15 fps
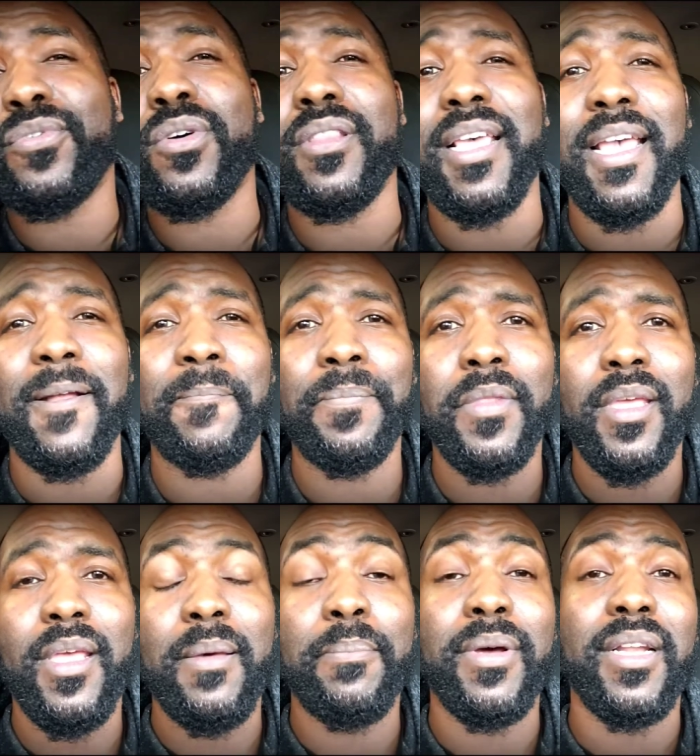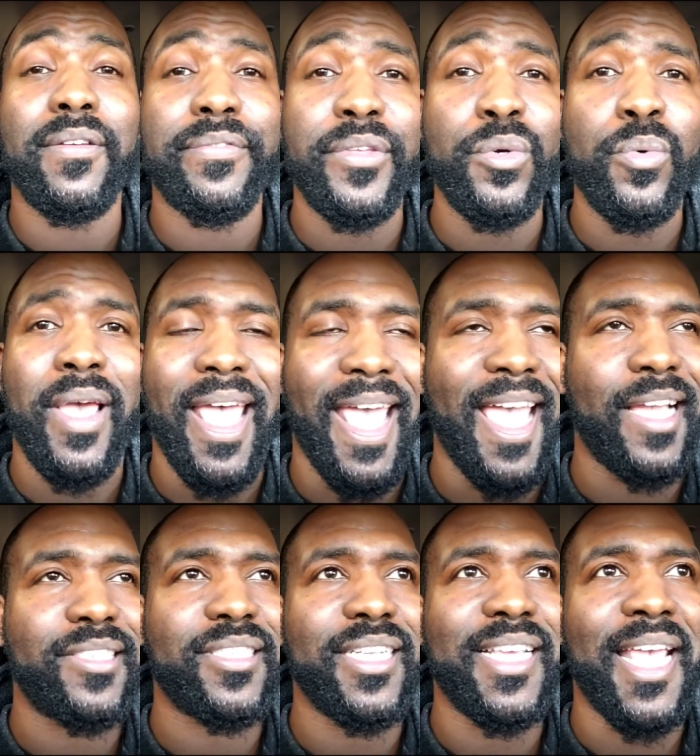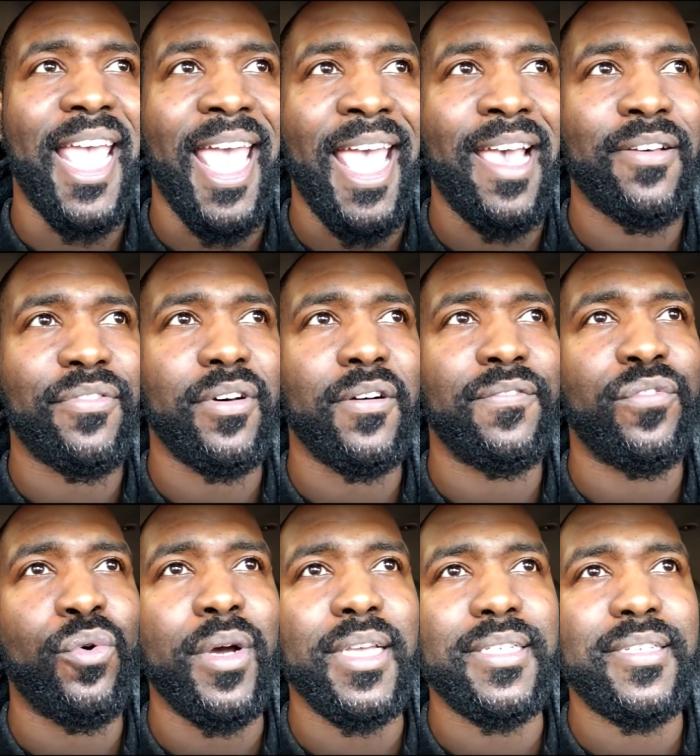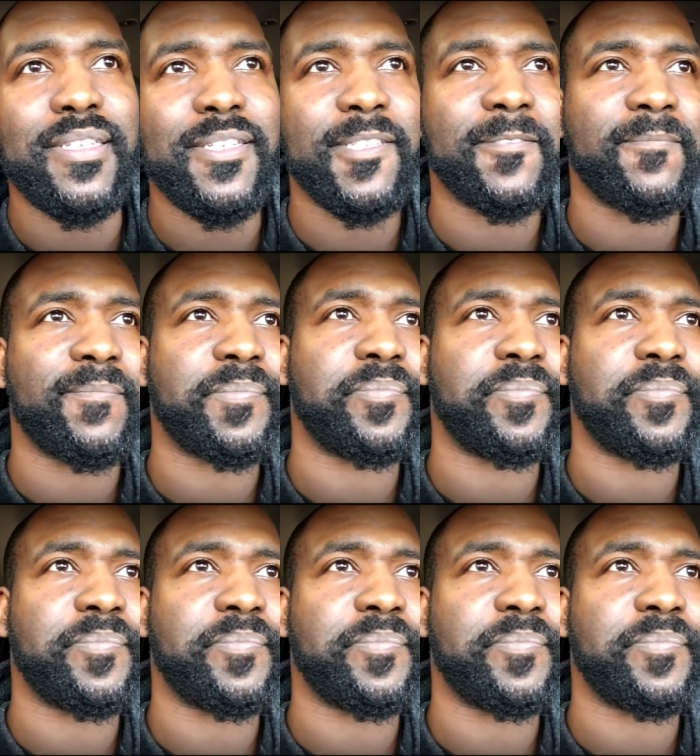for that. But if you actually have a voice,